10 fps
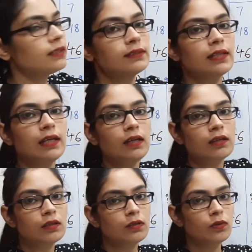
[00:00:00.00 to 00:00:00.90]
see
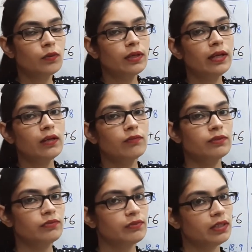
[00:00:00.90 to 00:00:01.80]
no need of
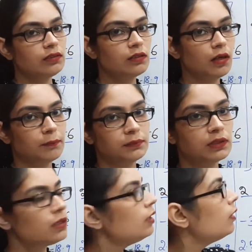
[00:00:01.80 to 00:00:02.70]
shifting
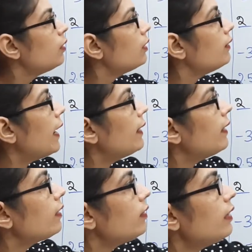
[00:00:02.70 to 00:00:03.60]
terms.
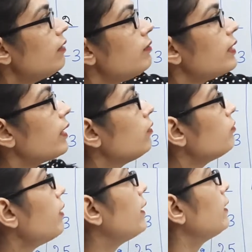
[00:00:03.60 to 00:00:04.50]
Directly we can find,